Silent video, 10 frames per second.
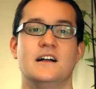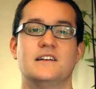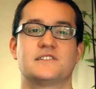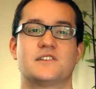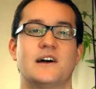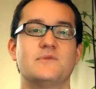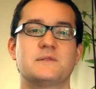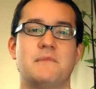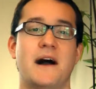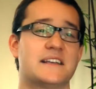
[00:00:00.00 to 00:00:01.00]
So that
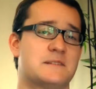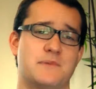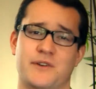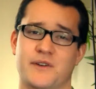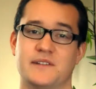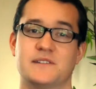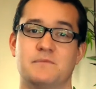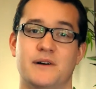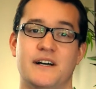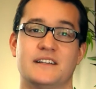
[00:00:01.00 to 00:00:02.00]
was my experience,
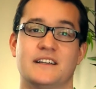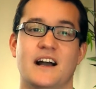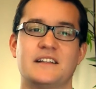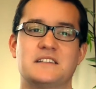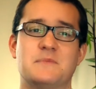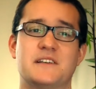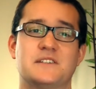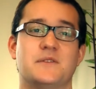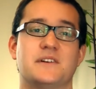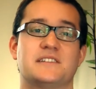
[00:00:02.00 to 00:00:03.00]
but God speaks
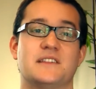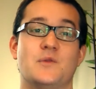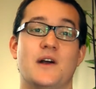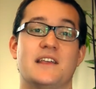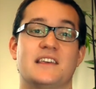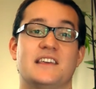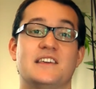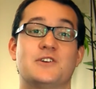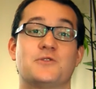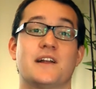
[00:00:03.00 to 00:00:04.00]
to us in the way that
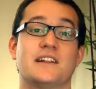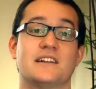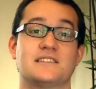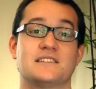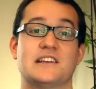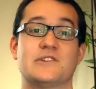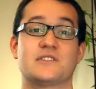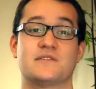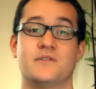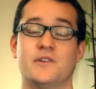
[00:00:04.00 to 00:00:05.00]
He created us to hear
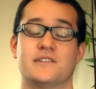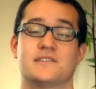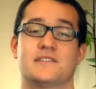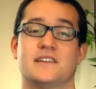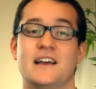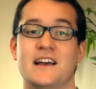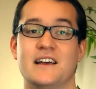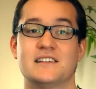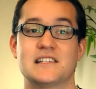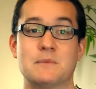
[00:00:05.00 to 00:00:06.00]
His voice.
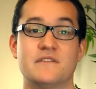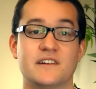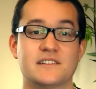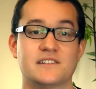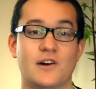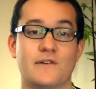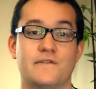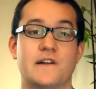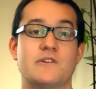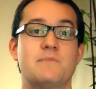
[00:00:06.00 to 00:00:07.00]
Some of us are
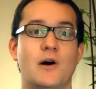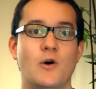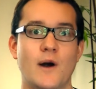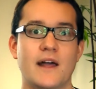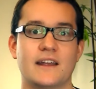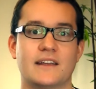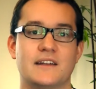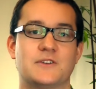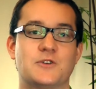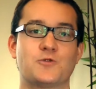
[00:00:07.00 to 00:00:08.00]
very poetic
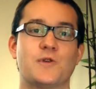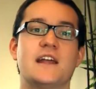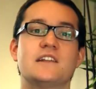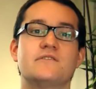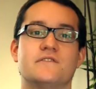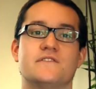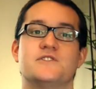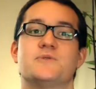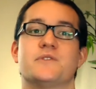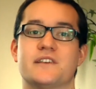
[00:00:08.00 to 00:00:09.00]
and creative
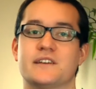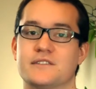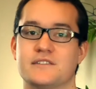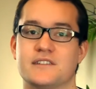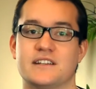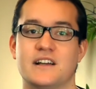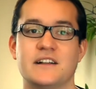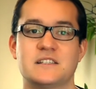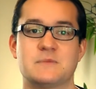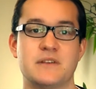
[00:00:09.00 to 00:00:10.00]
visual thinkers, that
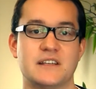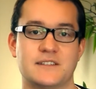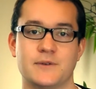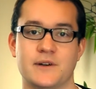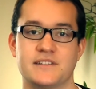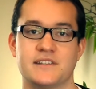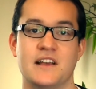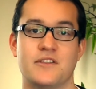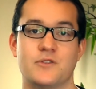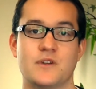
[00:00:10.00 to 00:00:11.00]
God speaks to us
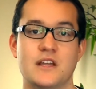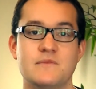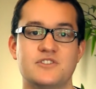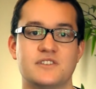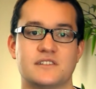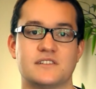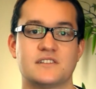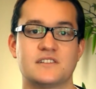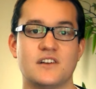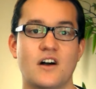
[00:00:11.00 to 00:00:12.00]
through images and
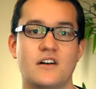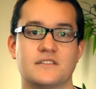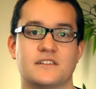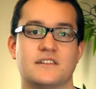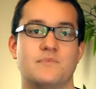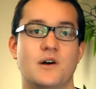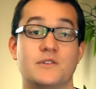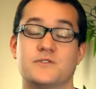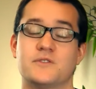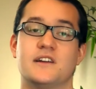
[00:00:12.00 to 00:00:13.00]
songs and
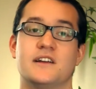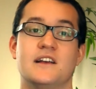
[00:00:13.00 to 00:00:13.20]
poetry.